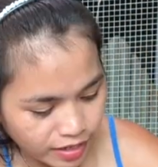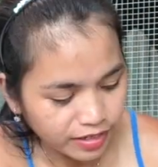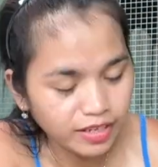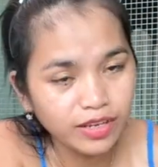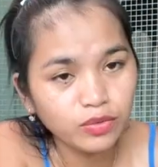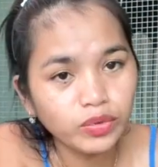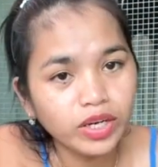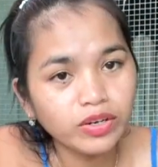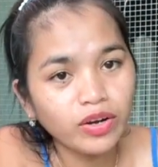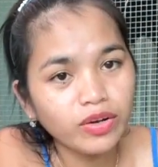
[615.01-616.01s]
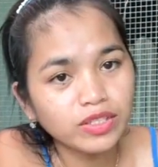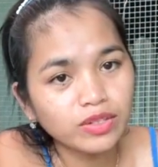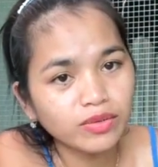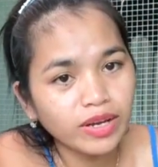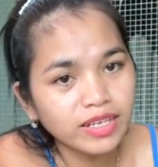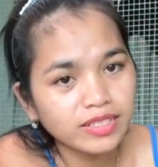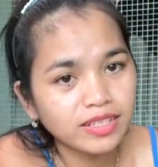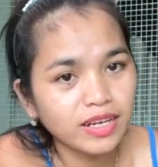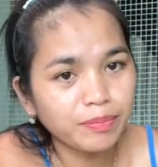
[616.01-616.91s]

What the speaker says: And then we are going to raise that